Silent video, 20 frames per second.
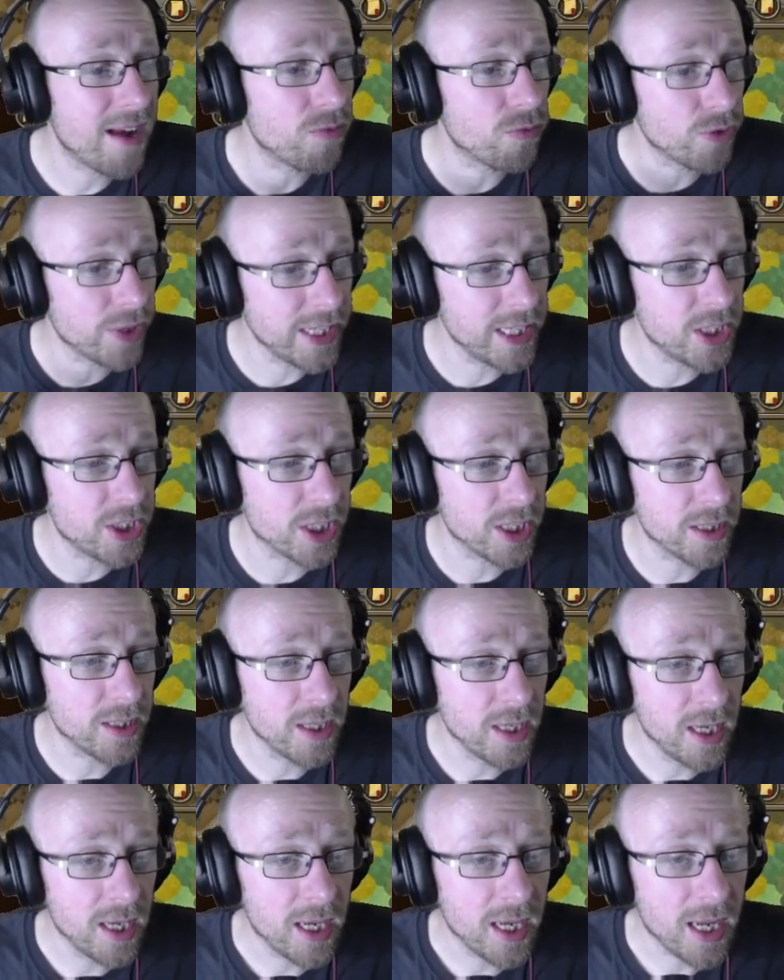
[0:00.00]
region.
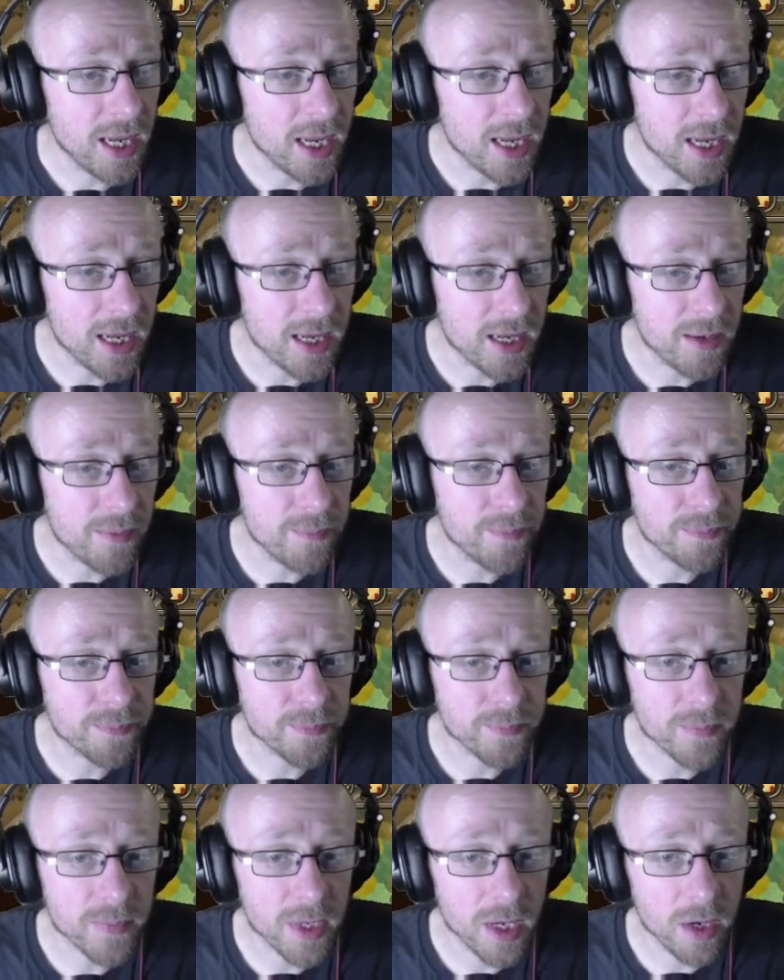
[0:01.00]

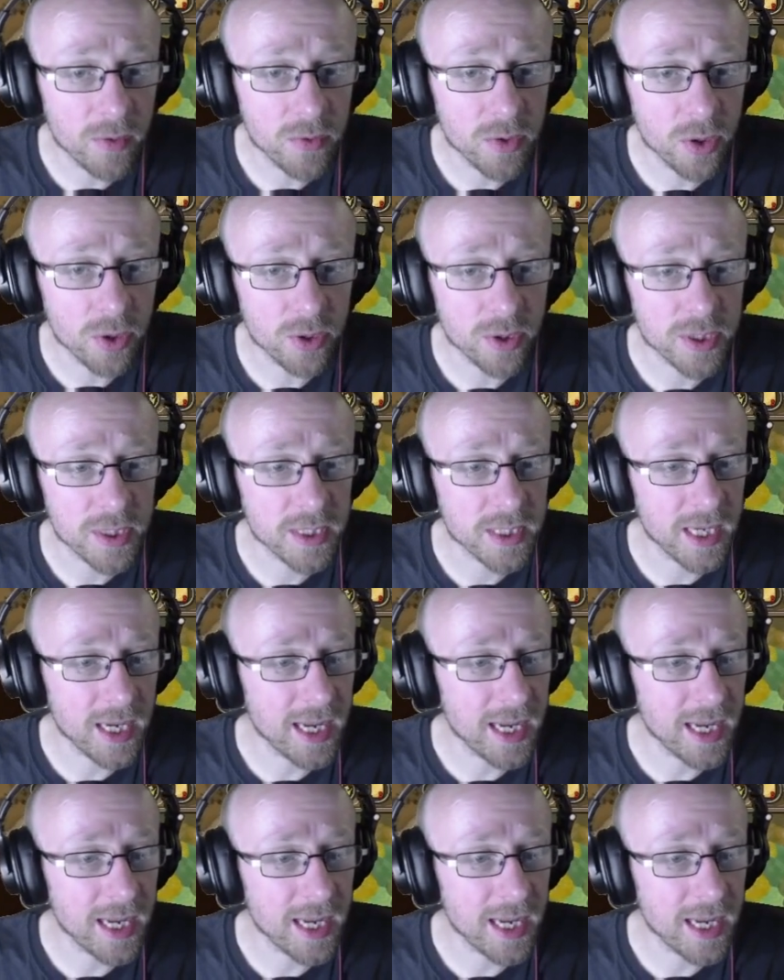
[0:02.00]
Of course,